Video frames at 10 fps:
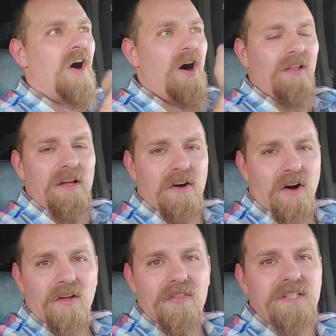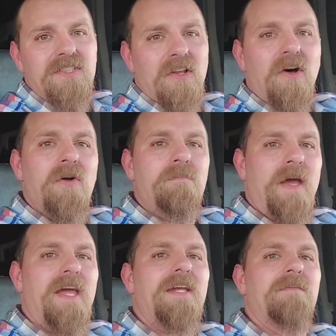all in all, this load
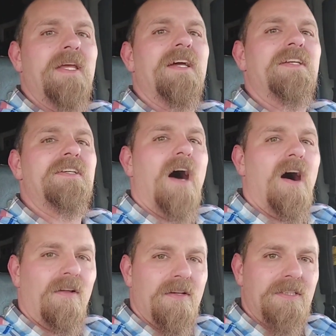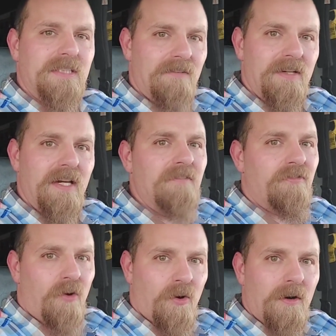paid me
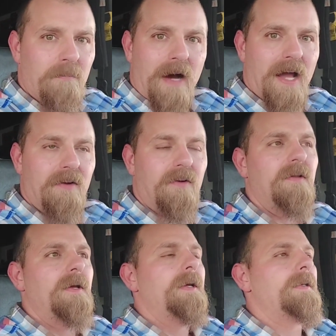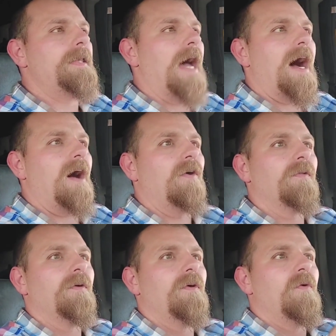$1.74 a mile.
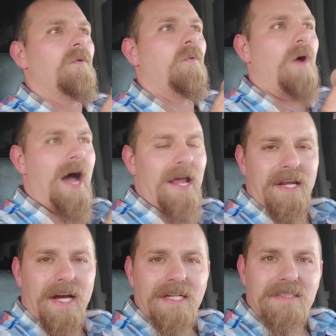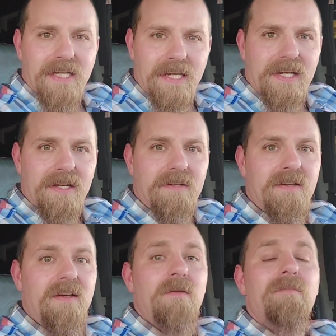Now, why did I take it?
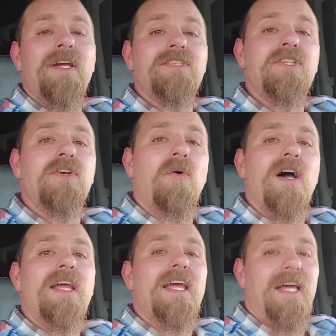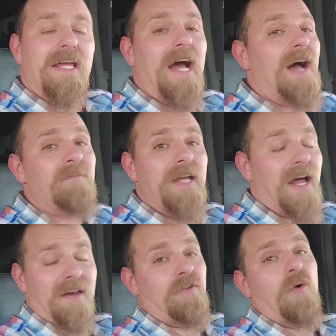Because you know what? It got me
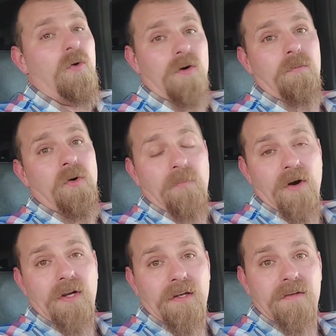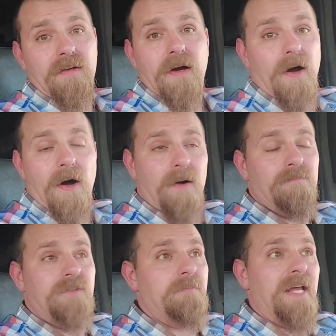out of a horrible market,
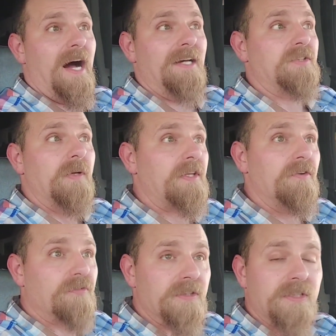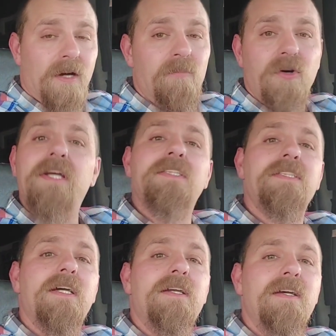to be honest with you. For some
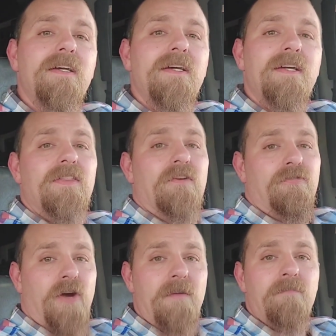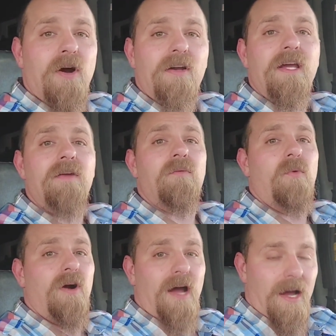reason, the freight market
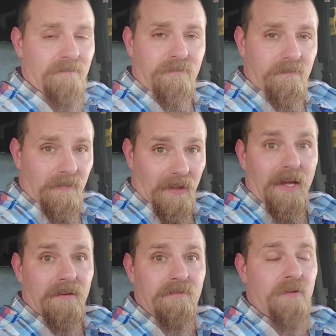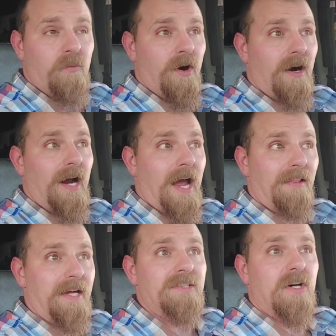where I live and where I
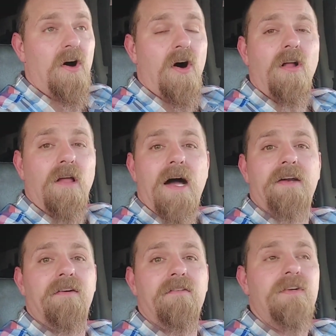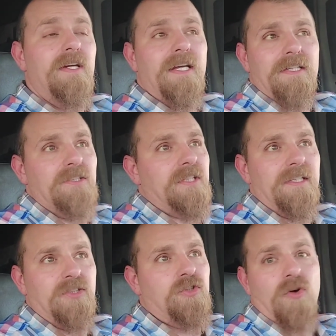like to haul out of
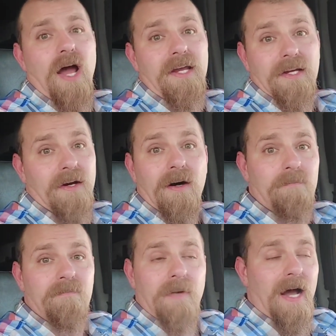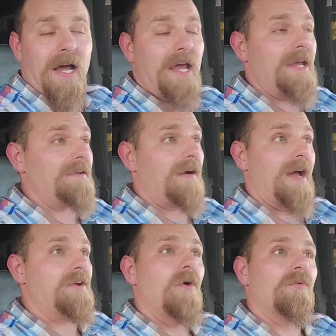is drying up. I
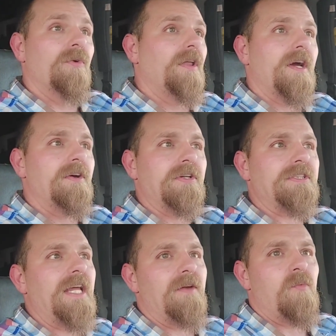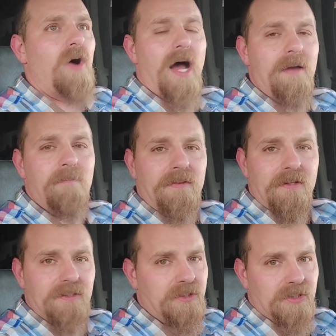don't really understand why, but
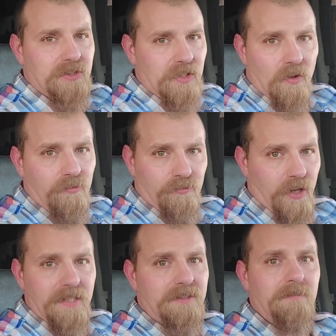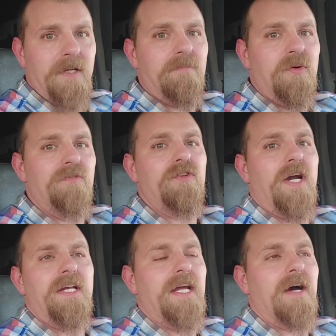there's just no freight to be moved
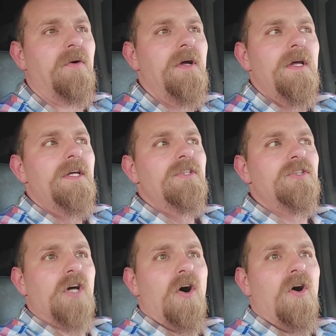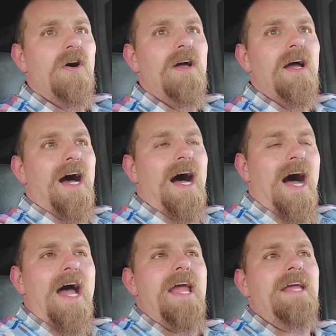right now. So
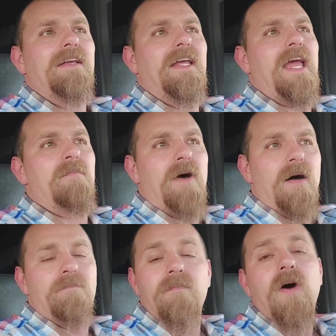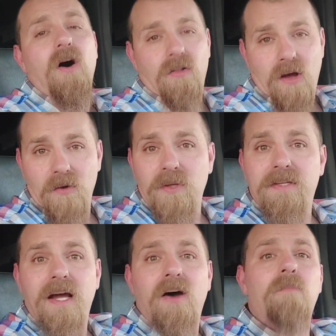I came up, along
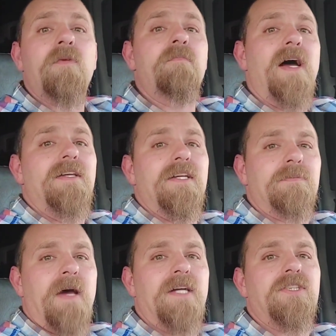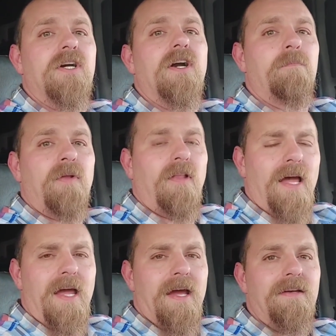with the help of my dispatcher, a
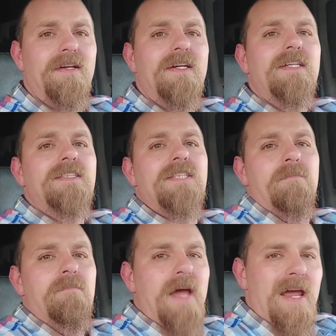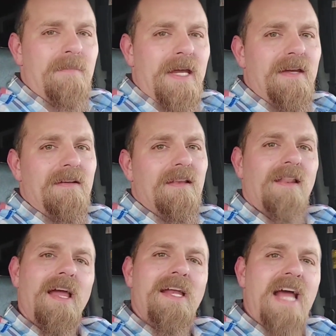plan to maybe
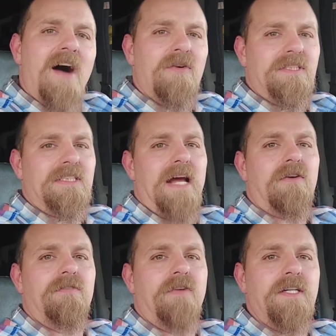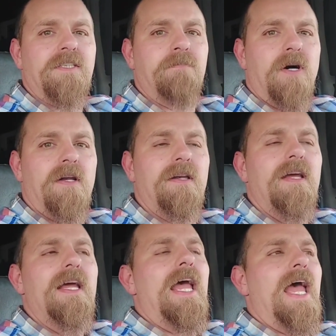lay down a sacrifice bunt
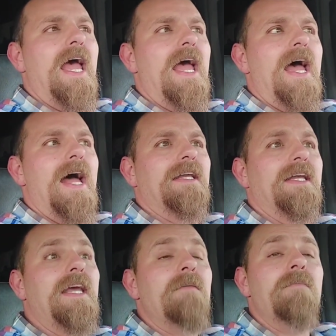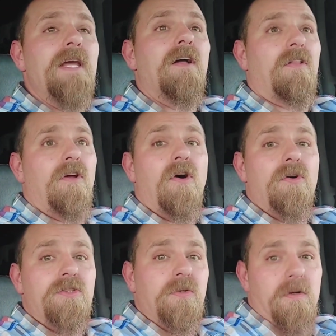and get me a
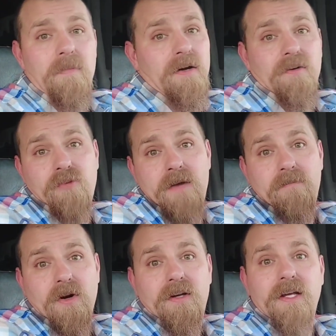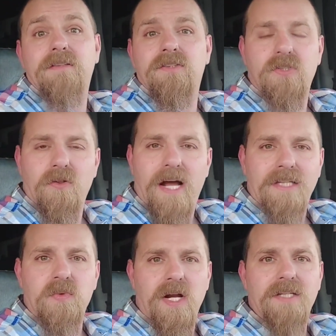load to a better freight market. So
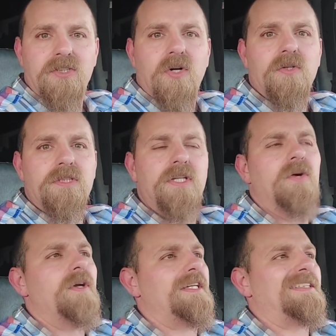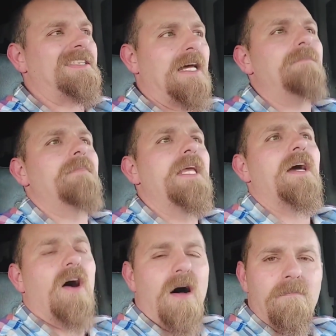that's what I chose to do, and it set
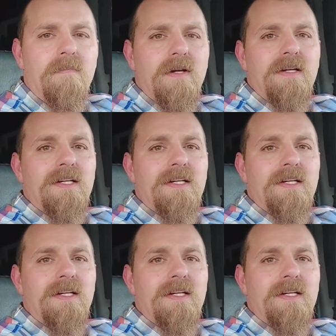me up